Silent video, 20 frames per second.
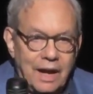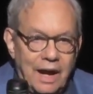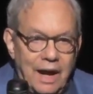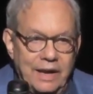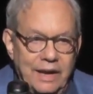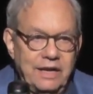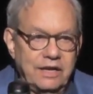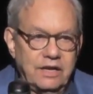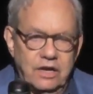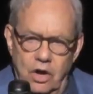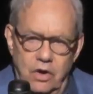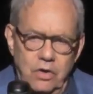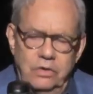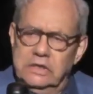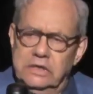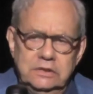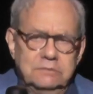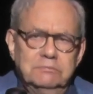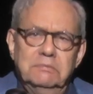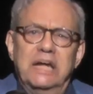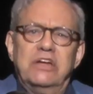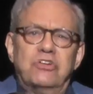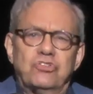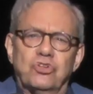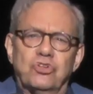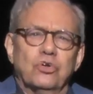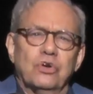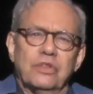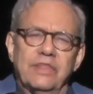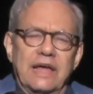I didn't go, make
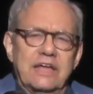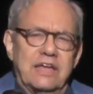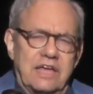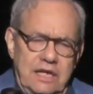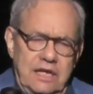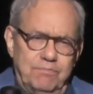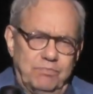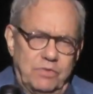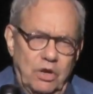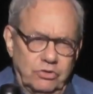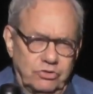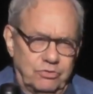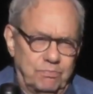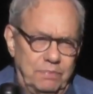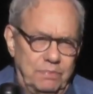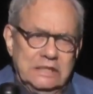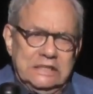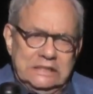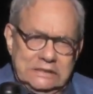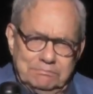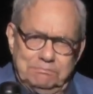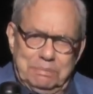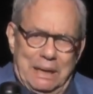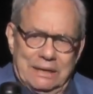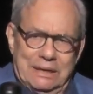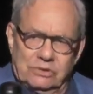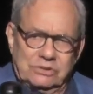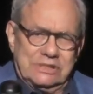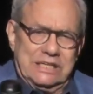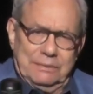sure they keep those
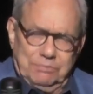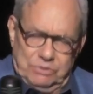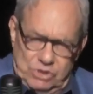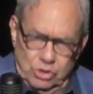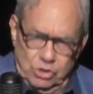bottle caps.